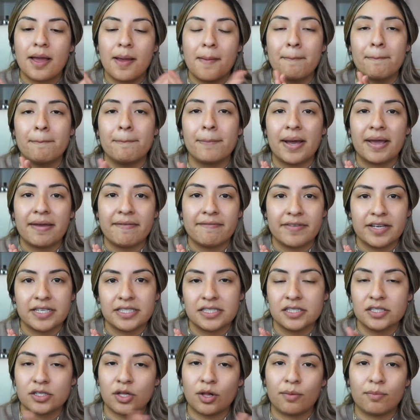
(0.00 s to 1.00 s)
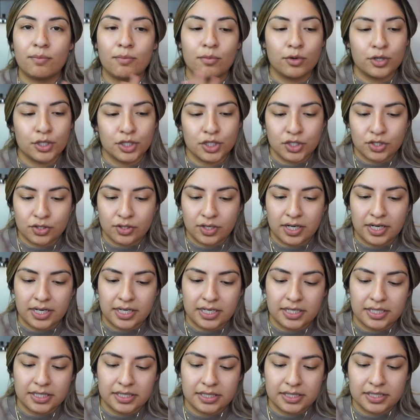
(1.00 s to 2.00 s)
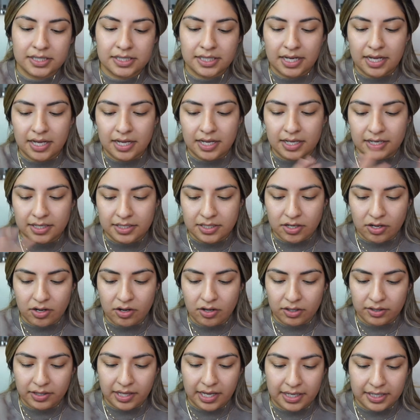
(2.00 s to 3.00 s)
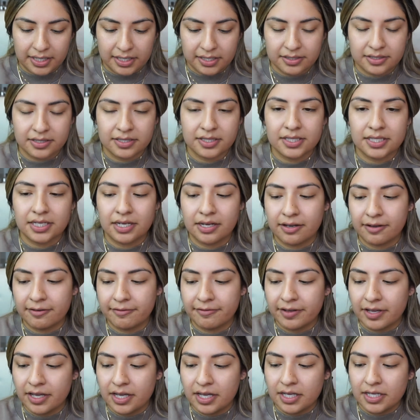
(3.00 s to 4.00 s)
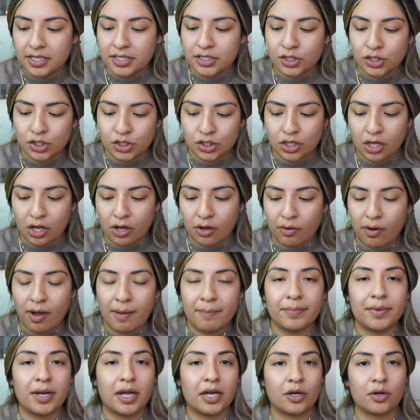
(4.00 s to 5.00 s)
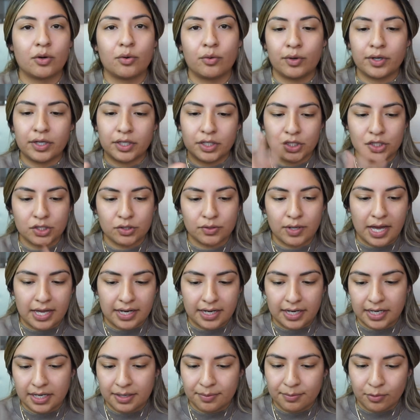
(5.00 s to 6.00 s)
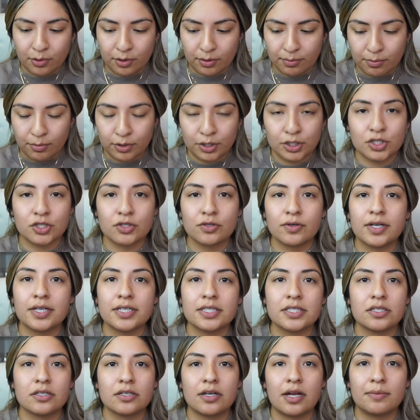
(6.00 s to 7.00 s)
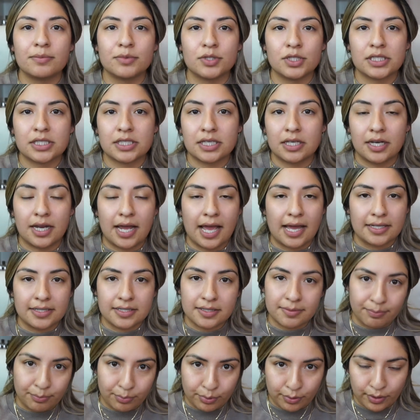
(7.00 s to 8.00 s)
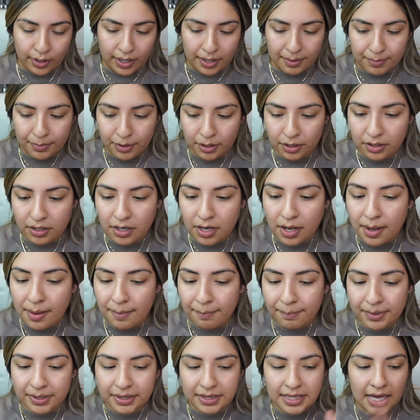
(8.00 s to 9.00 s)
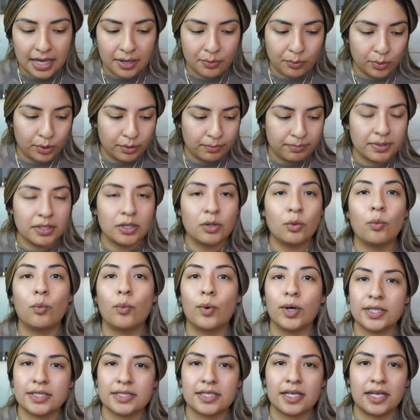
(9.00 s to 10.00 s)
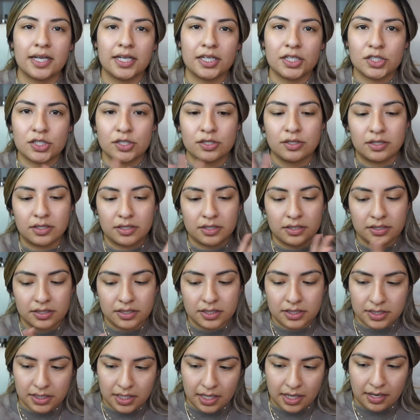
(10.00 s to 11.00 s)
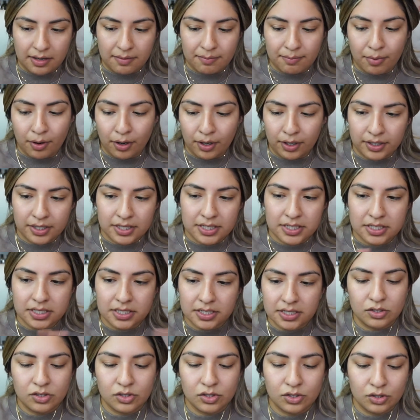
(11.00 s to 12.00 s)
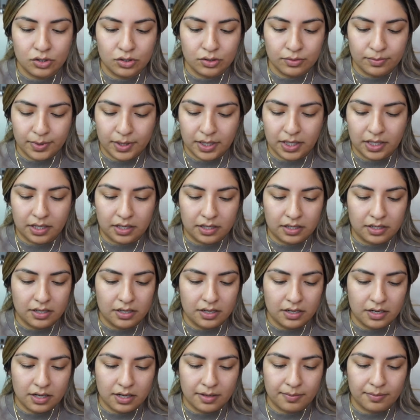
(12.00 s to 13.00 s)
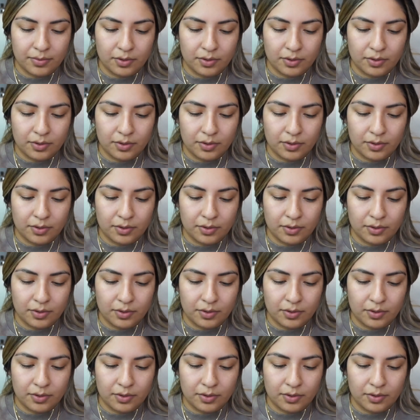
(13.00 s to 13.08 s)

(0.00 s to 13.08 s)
My face is all moisturized and all that good stuff, so I'm not going to add any more moisturizer. I'm just gonna add some primer, but that will be once I get to the skin part. To begin, I'm